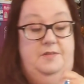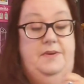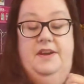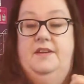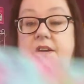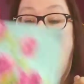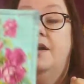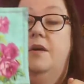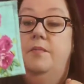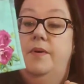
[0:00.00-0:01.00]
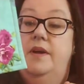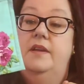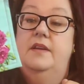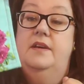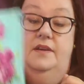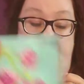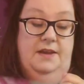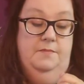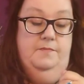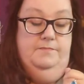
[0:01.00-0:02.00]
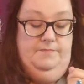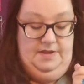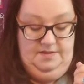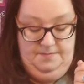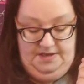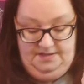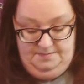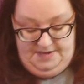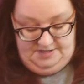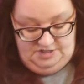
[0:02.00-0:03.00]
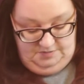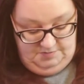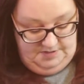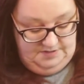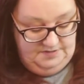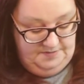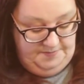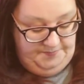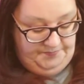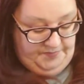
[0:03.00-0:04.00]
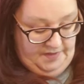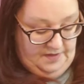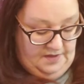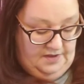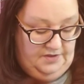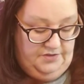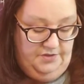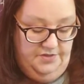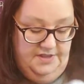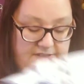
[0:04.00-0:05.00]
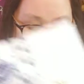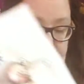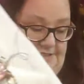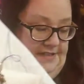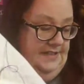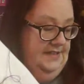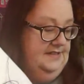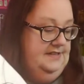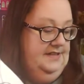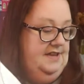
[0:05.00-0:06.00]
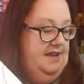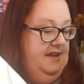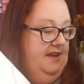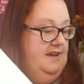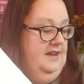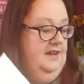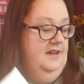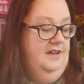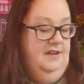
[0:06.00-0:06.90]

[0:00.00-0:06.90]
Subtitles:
in the bag, but I like to make the matching ones. So this is it